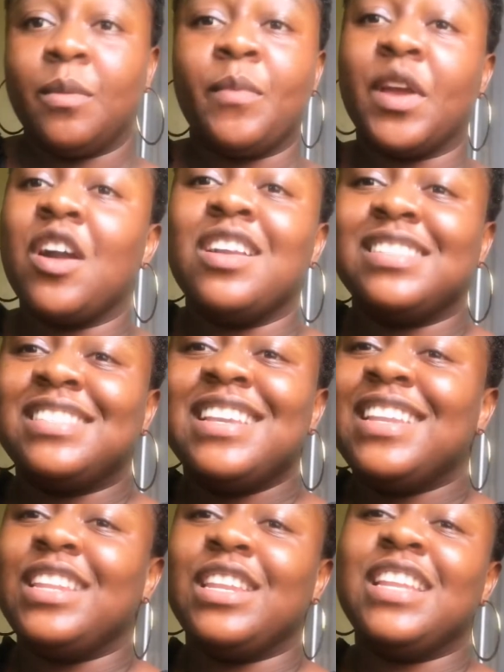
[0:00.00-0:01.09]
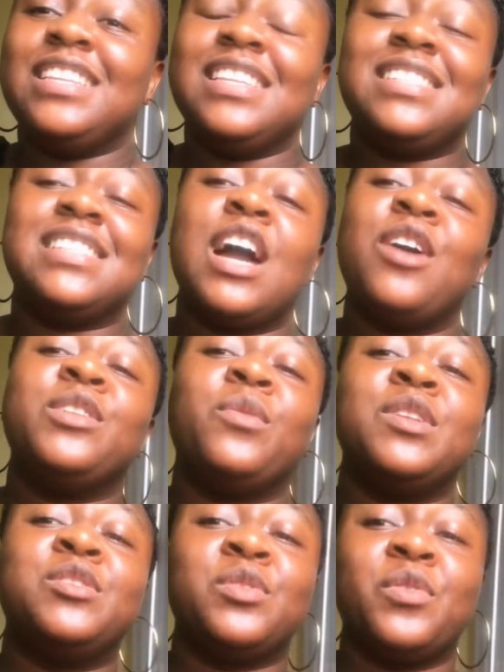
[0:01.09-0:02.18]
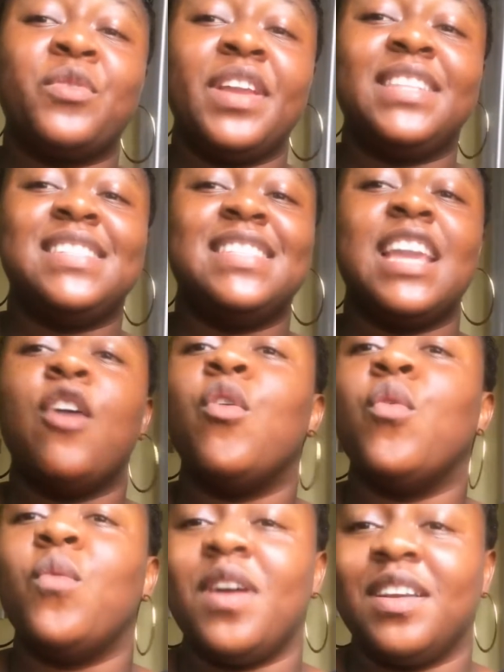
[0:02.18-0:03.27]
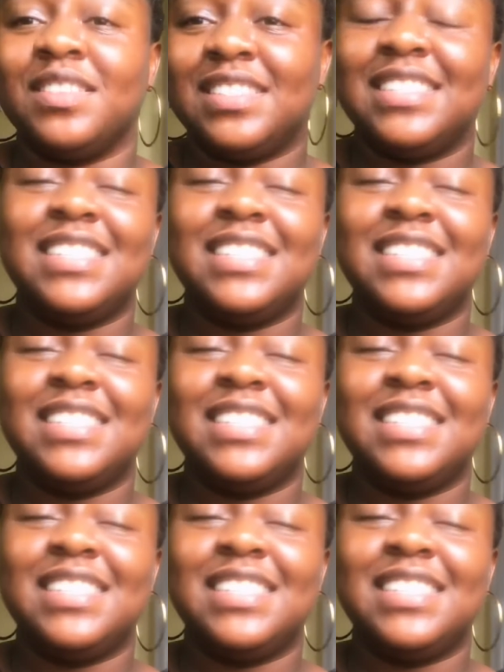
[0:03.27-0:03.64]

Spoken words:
because this is how they want to create their own wealth.